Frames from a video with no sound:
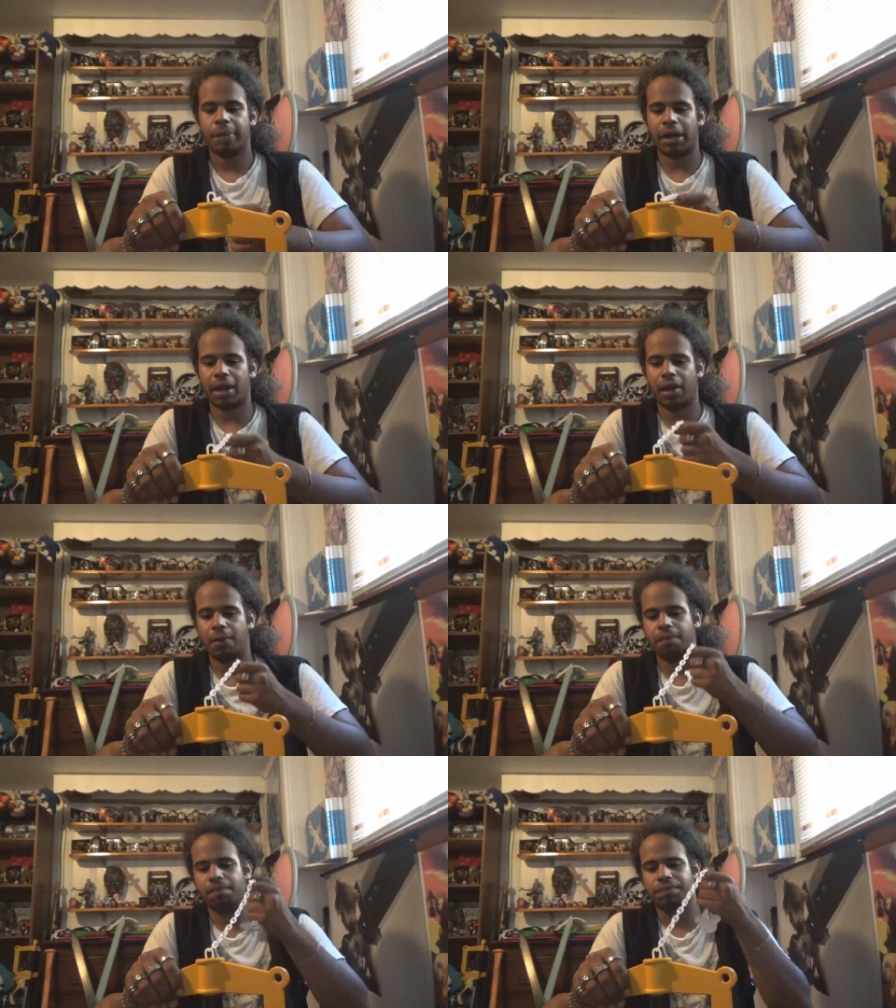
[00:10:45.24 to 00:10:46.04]
But
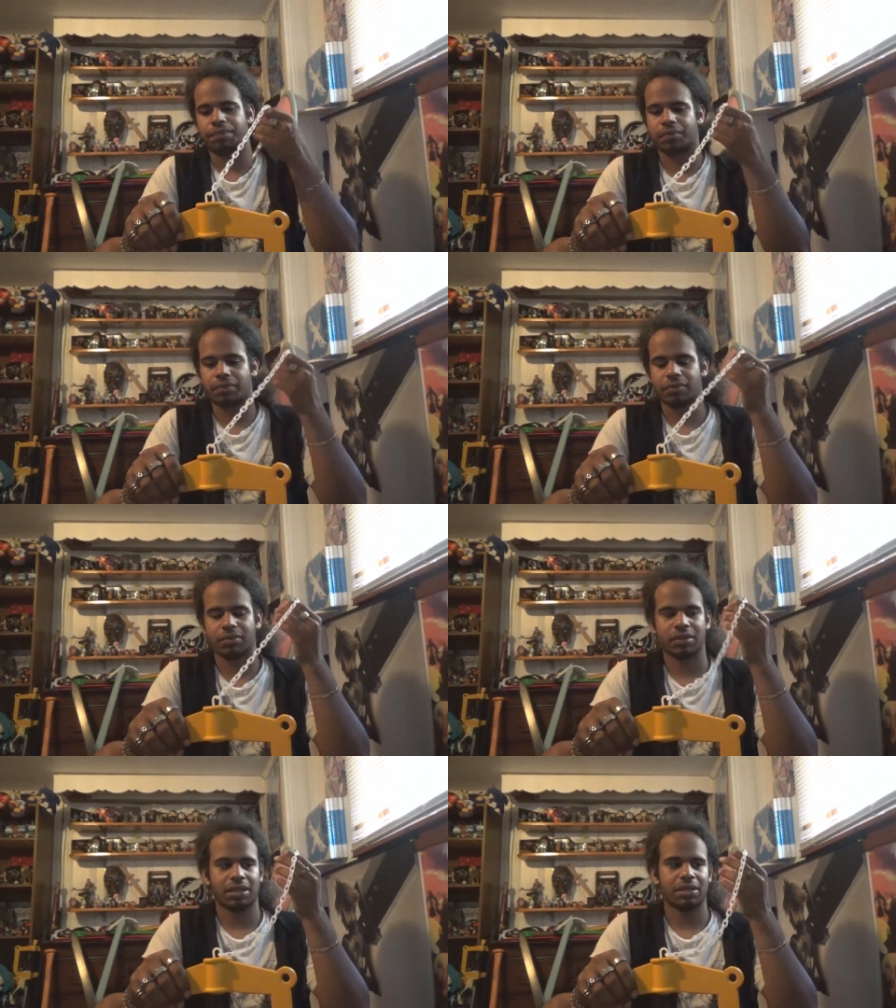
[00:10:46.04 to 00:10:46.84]
um,
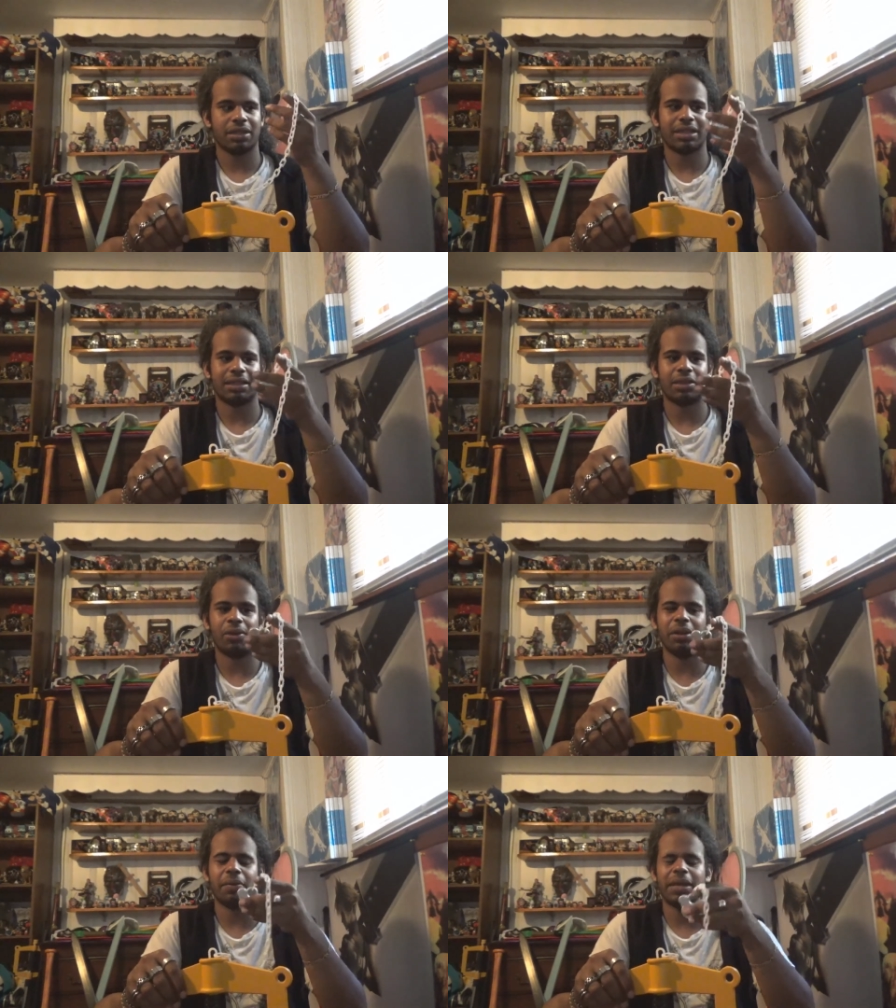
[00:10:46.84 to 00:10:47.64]

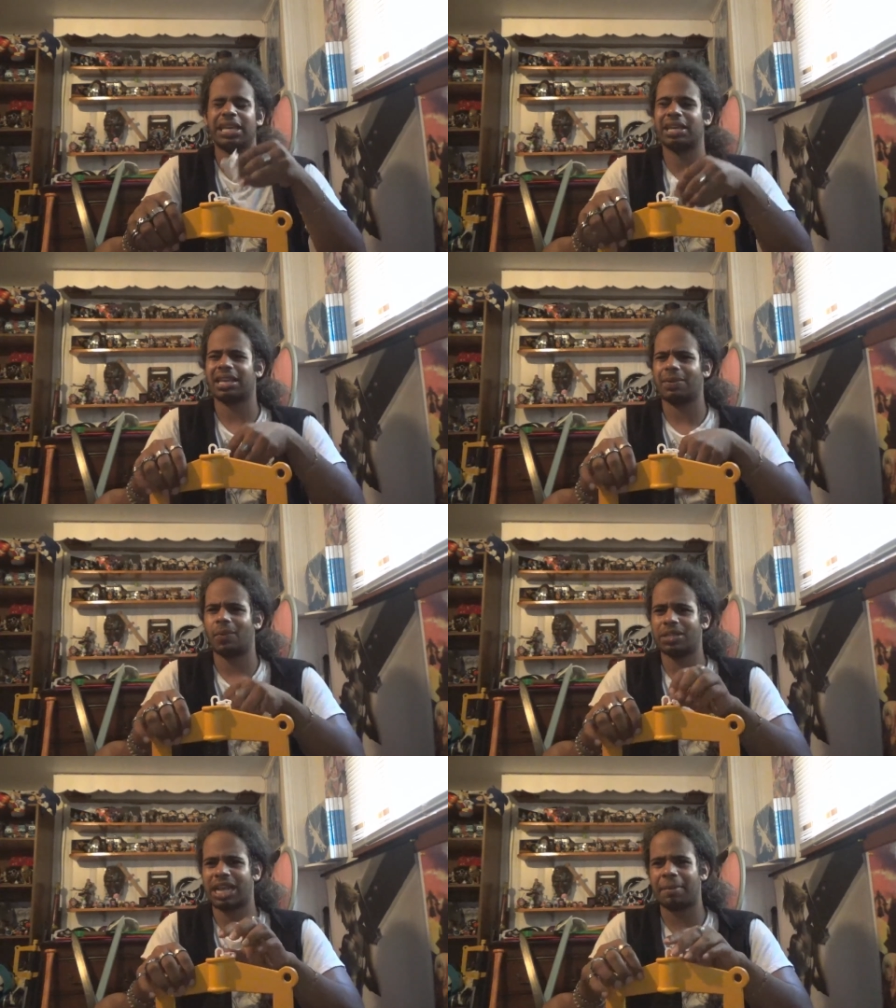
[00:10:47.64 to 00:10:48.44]
the only key,
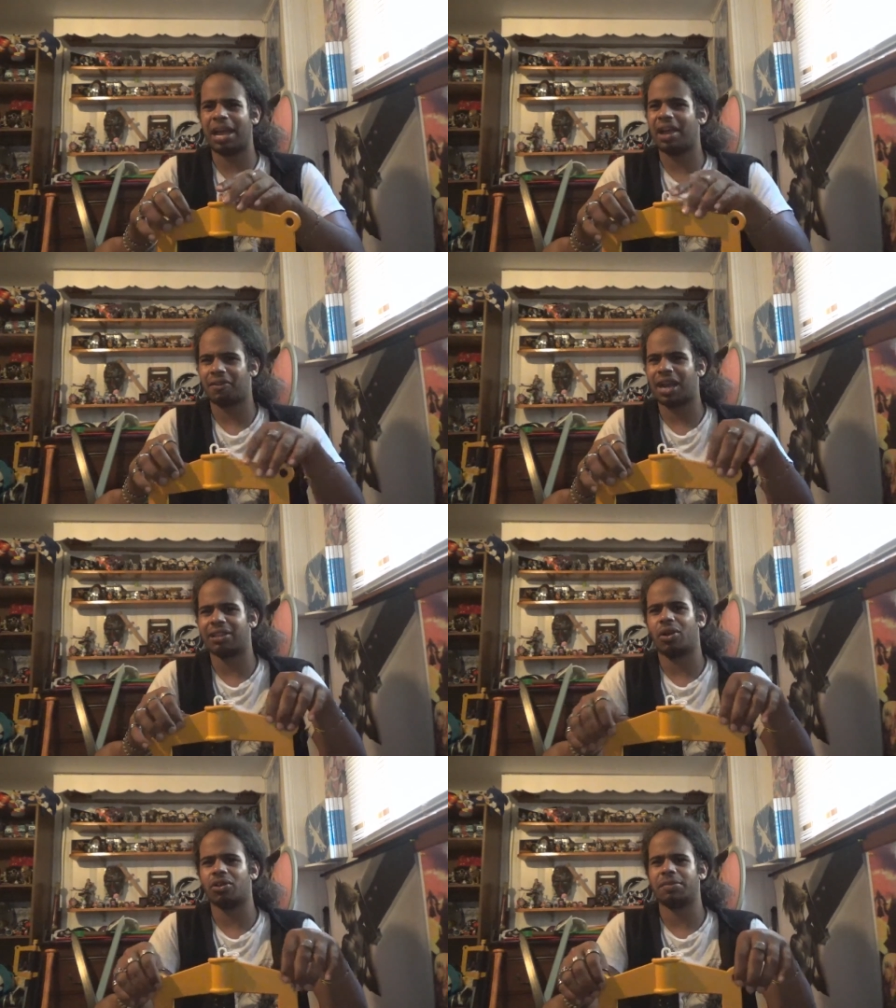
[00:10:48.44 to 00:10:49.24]
one time I ever
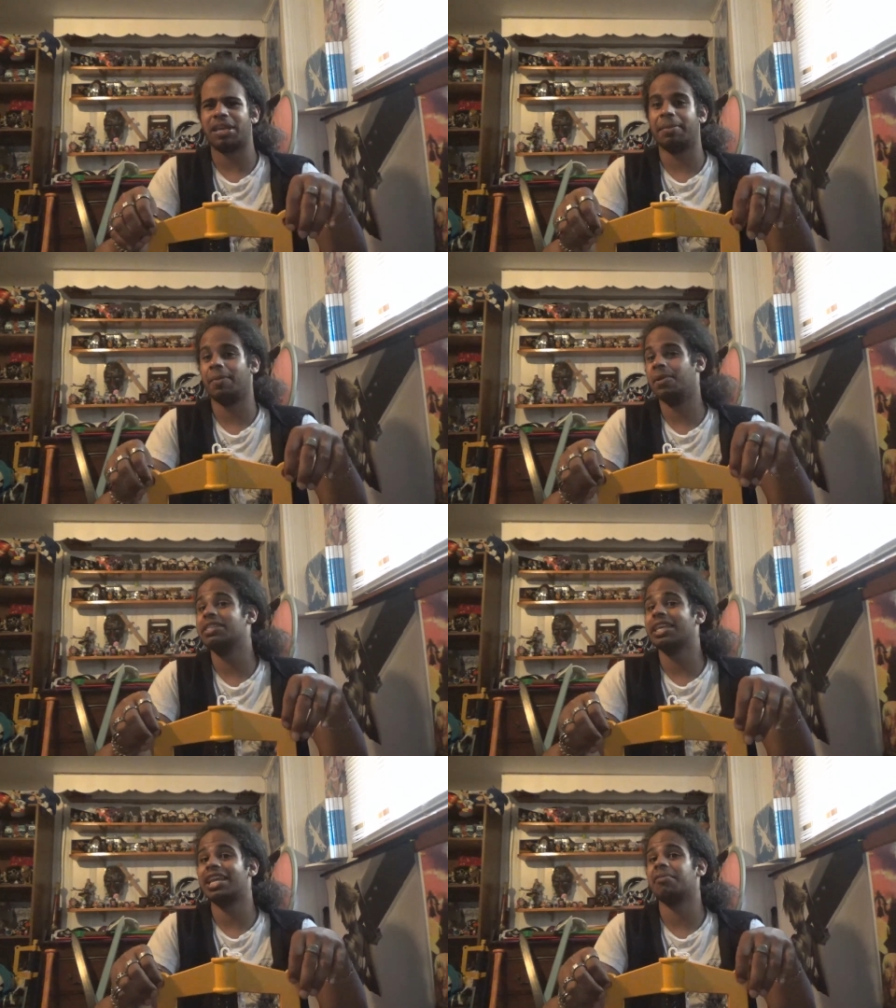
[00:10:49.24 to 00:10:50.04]
got the Ultimate Keyblade
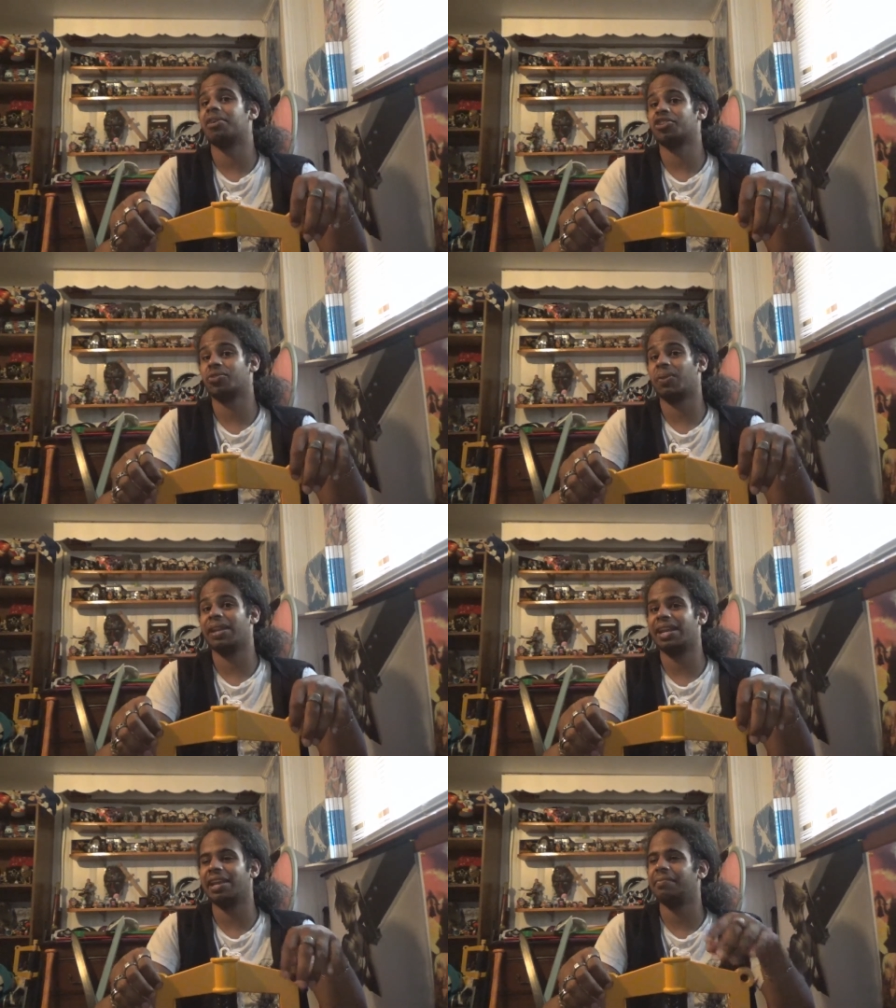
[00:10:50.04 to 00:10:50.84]
was in Kingdom Hearts
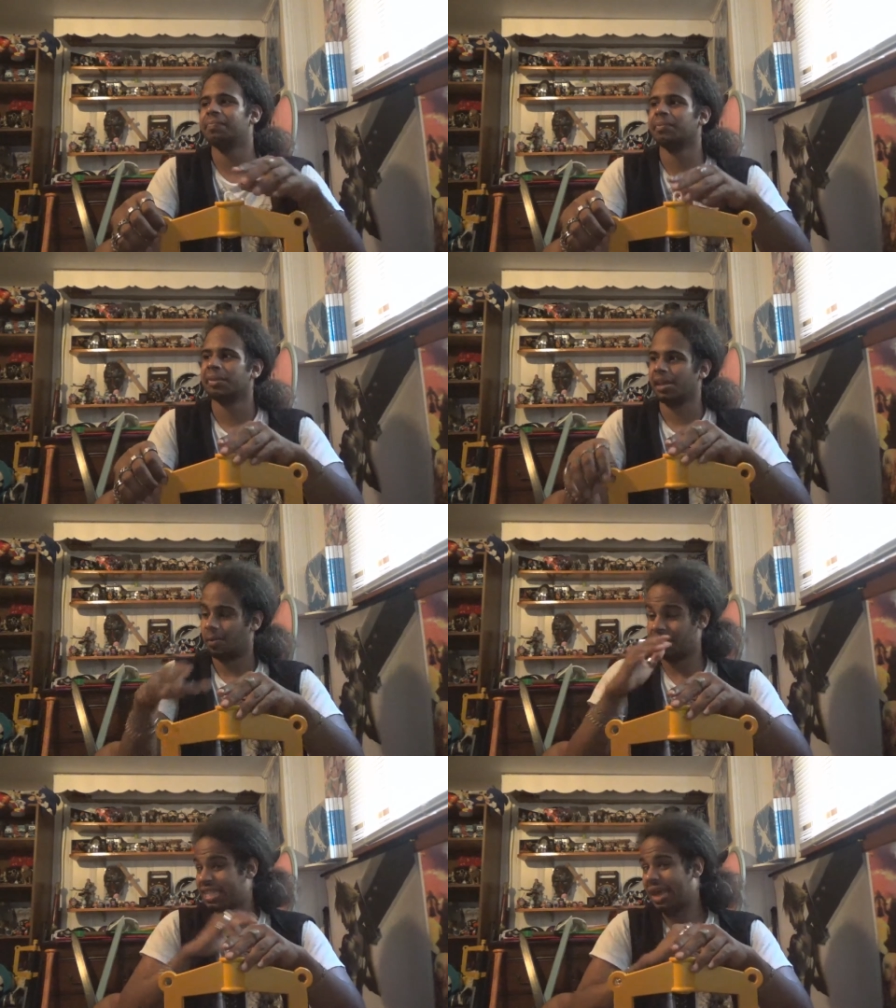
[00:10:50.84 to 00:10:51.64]
3D,
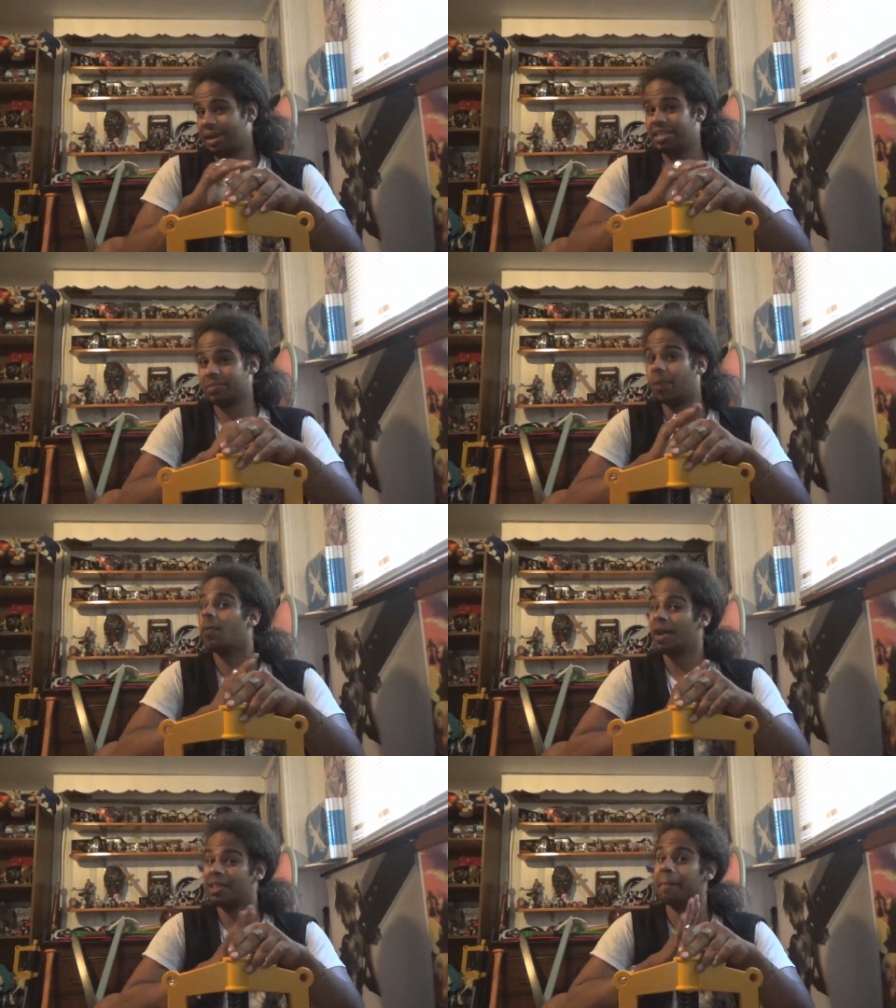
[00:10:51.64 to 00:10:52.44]
which that is
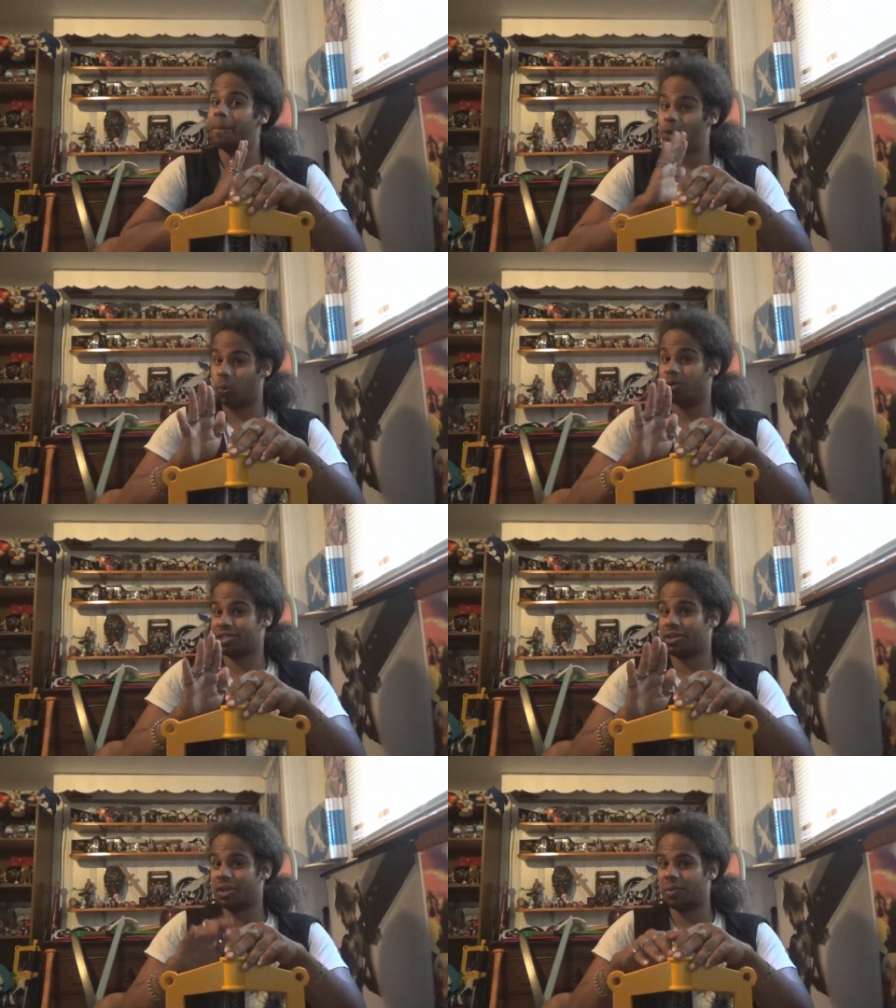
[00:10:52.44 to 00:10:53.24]
one of the
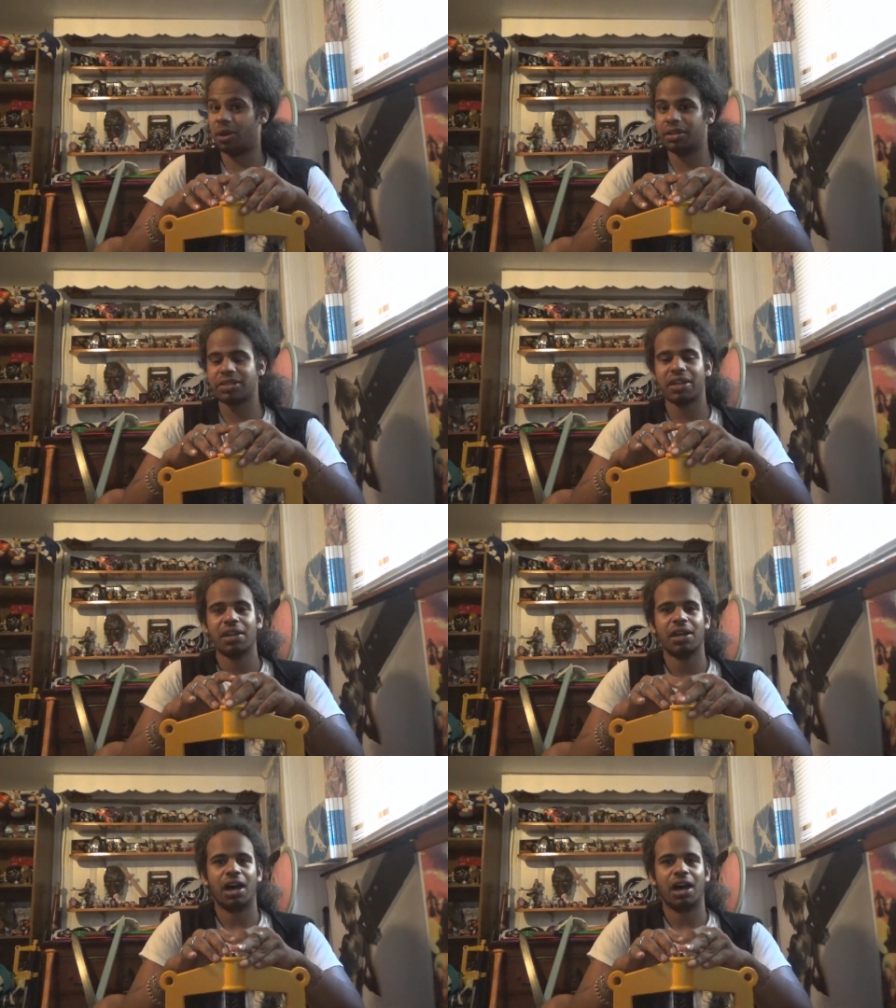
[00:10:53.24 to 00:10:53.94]
coolest looking ones.